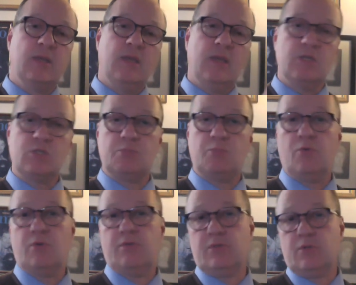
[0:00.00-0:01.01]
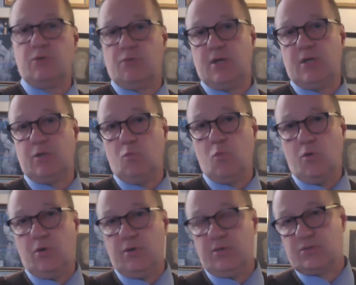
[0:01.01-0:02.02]
and his support of the Ukrainian
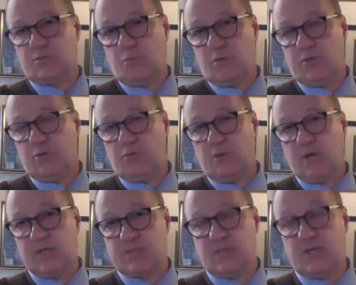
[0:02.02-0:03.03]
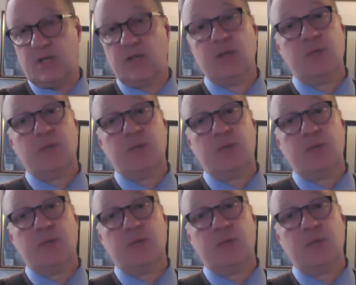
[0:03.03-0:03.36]
war, the support of the Ukrainian side.